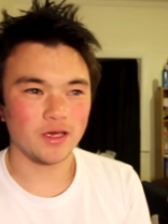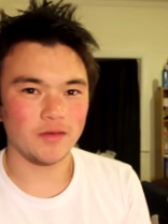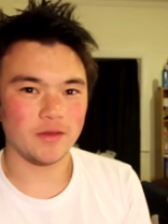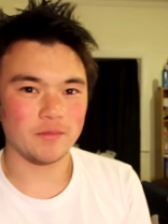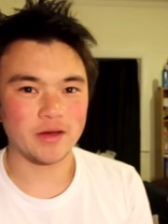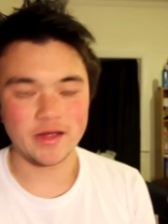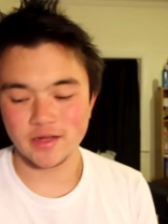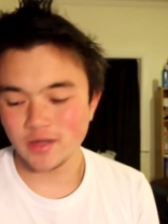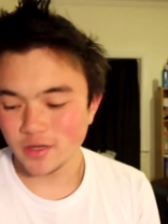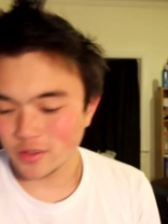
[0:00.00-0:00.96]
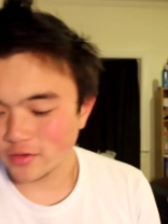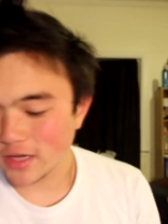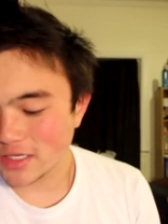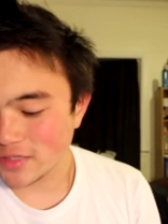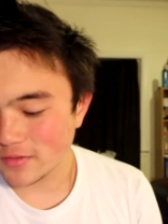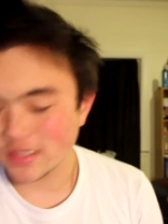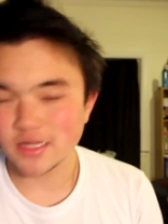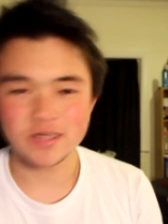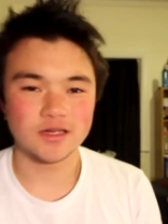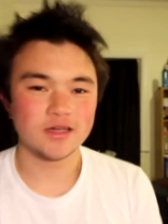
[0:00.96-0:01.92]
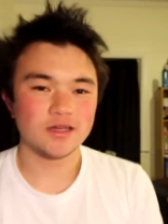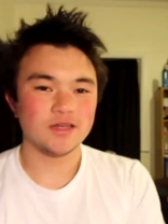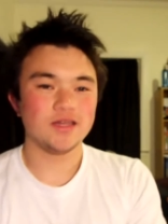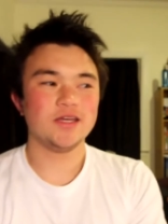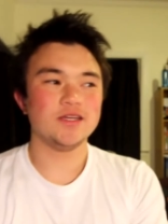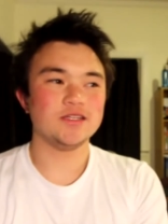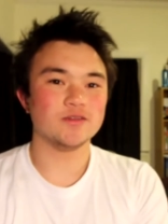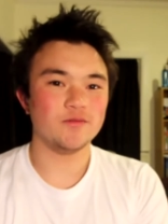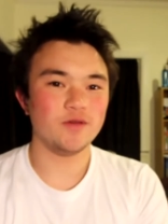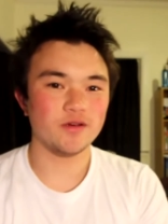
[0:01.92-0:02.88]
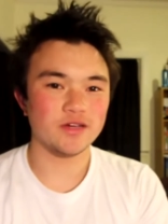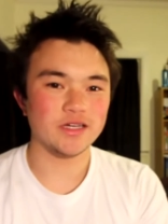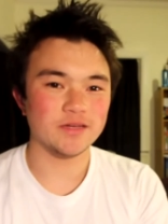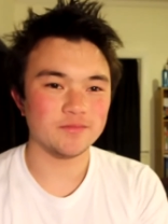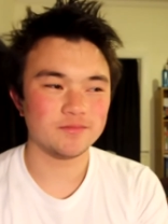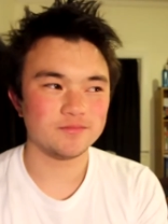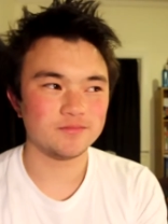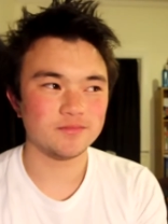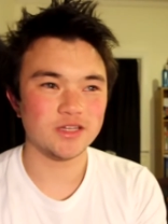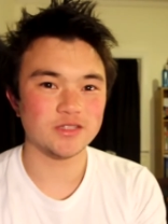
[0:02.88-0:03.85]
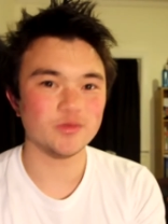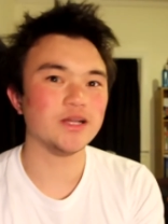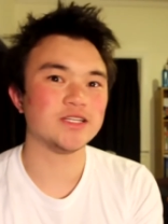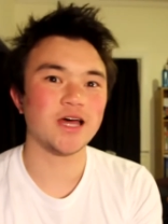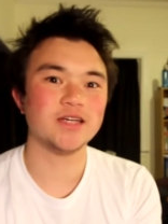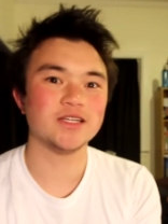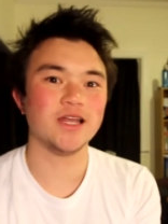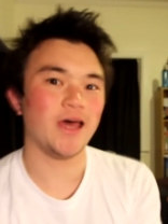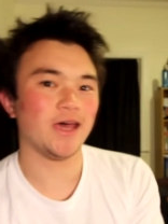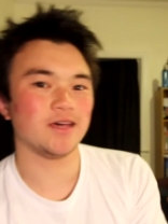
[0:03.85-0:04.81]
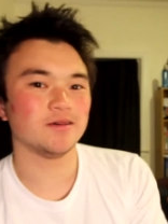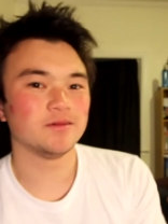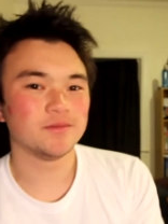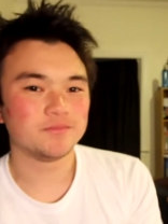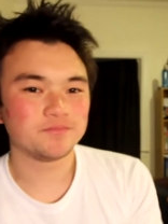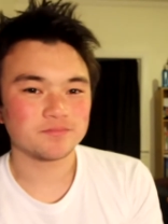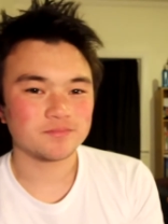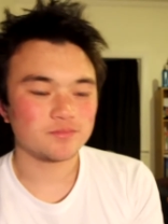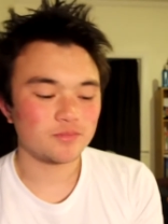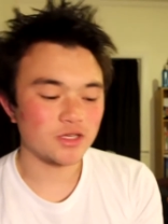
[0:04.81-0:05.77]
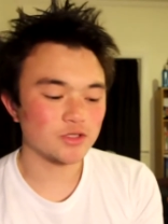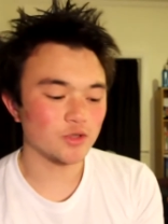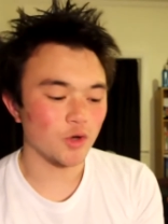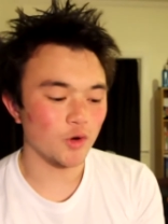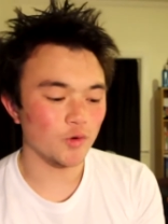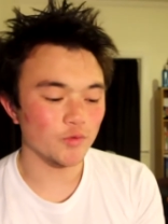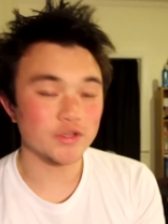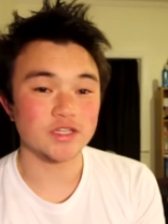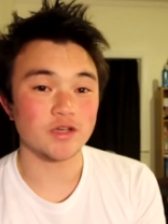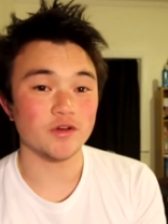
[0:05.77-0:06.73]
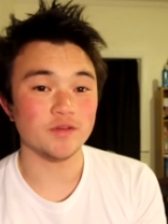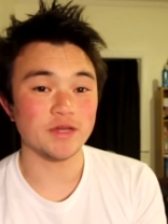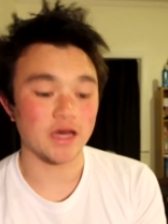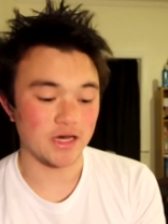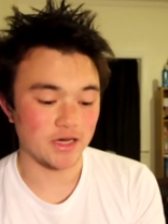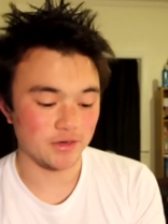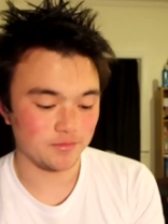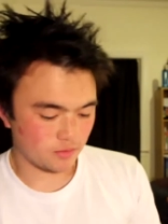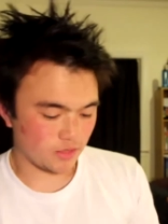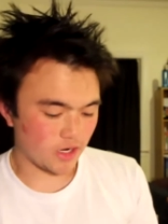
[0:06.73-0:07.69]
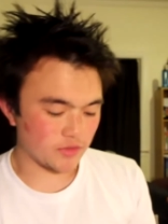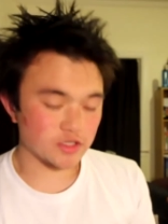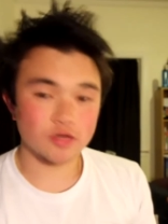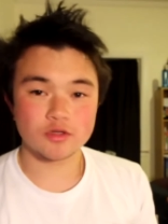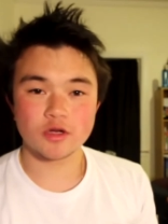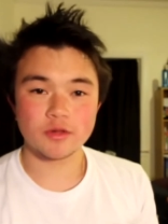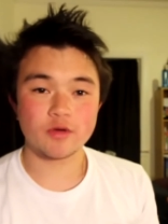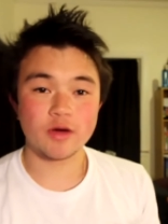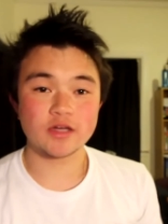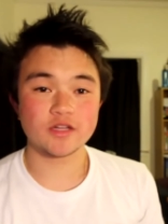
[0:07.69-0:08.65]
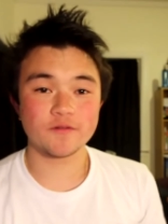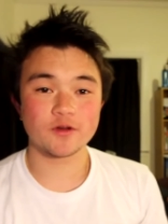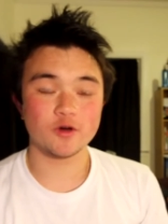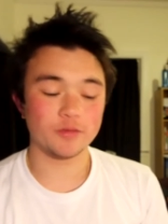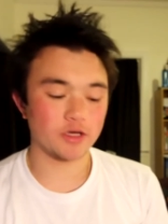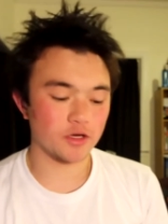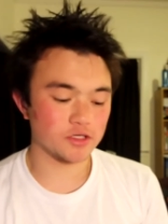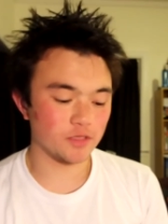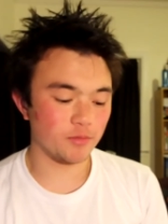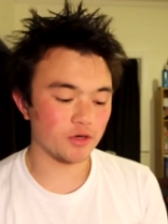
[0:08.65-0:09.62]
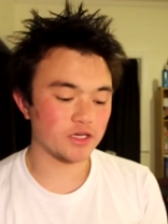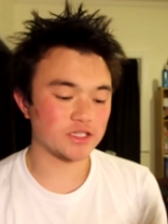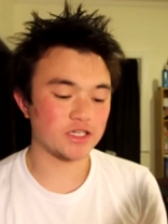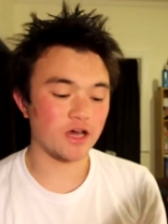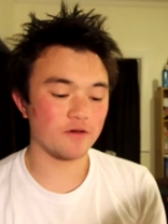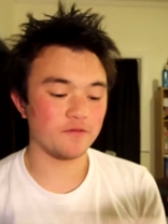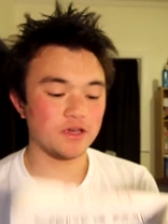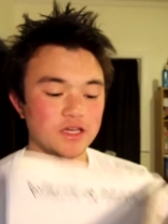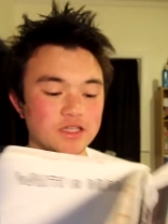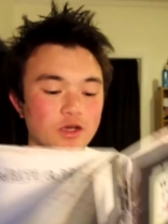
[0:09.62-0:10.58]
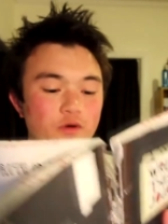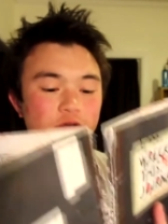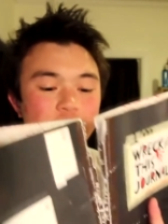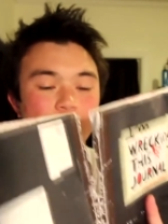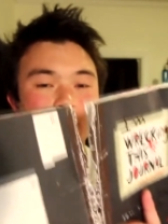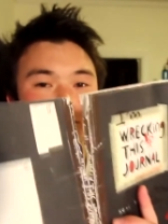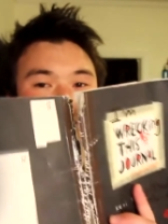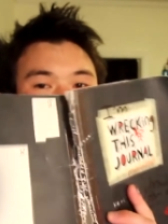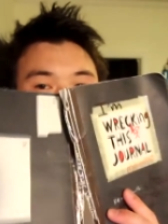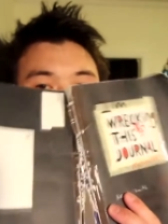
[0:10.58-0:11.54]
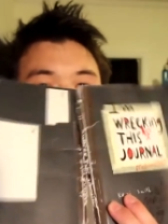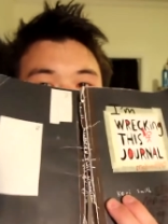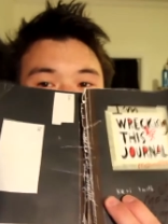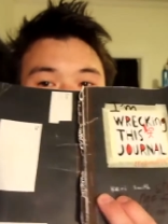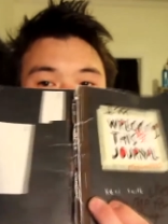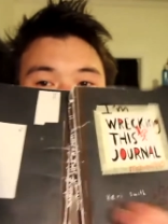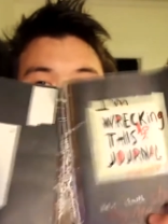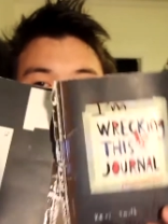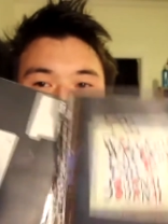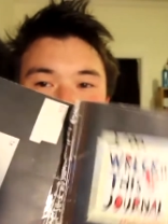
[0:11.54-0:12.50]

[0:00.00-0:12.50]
and that my creativity is really starting to lack. So this is going to be hard. And this is also going to be quite difficult, because the book itself is only holding together by